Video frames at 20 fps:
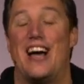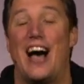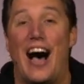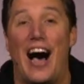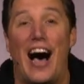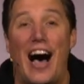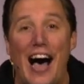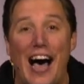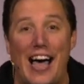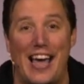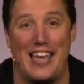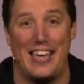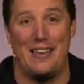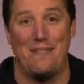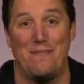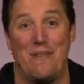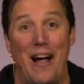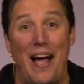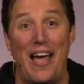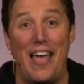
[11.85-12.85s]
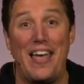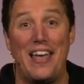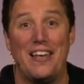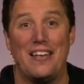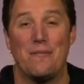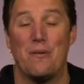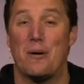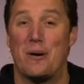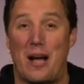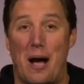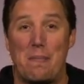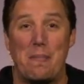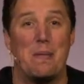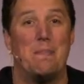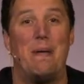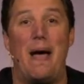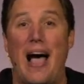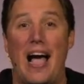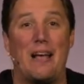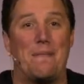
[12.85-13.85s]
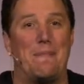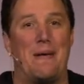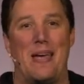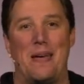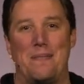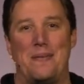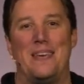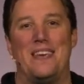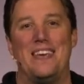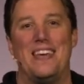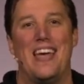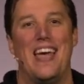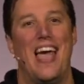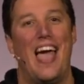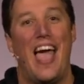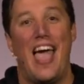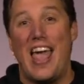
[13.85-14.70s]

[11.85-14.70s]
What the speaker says: time, right? We're coming back, baby.